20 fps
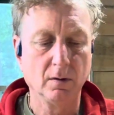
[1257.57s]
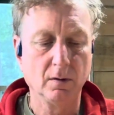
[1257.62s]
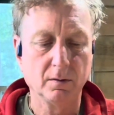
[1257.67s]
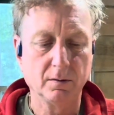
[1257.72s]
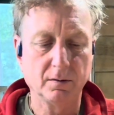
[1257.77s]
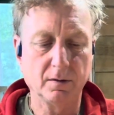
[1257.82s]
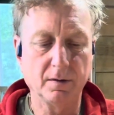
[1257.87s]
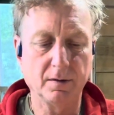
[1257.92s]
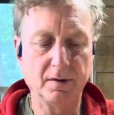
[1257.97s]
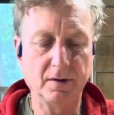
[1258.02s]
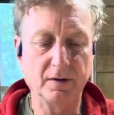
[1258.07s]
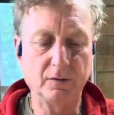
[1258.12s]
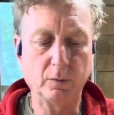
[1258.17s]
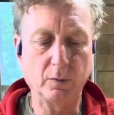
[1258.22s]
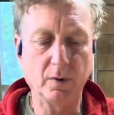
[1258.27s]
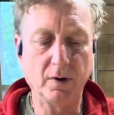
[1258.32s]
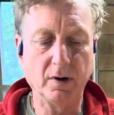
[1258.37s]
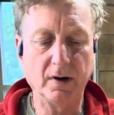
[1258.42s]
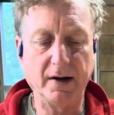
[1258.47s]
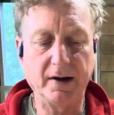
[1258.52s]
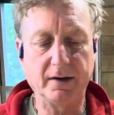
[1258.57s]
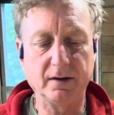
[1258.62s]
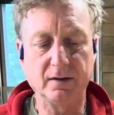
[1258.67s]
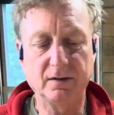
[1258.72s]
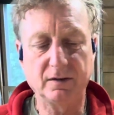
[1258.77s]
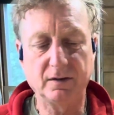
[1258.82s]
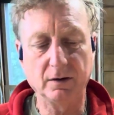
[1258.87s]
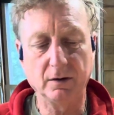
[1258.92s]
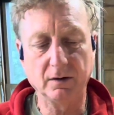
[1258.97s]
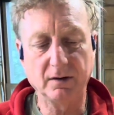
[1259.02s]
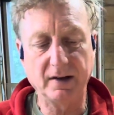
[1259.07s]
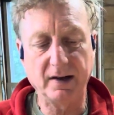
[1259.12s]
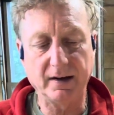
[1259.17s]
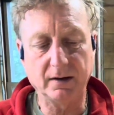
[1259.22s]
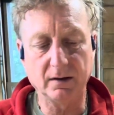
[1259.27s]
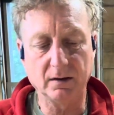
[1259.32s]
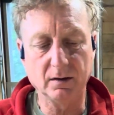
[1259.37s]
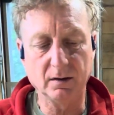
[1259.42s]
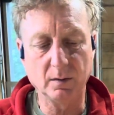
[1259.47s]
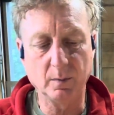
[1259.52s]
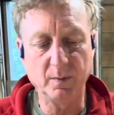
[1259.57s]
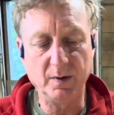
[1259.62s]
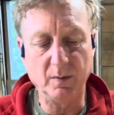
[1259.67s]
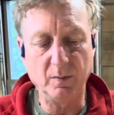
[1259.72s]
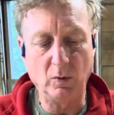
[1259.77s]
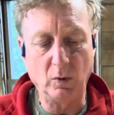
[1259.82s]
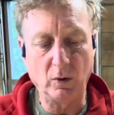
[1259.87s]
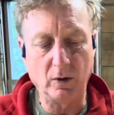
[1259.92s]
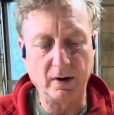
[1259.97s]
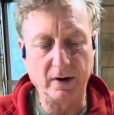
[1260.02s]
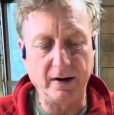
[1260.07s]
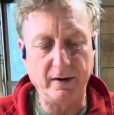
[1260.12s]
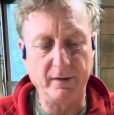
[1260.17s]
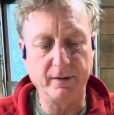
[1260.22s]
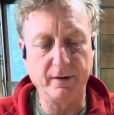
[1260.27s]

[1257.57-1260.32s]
So this one I could still take a little bit more out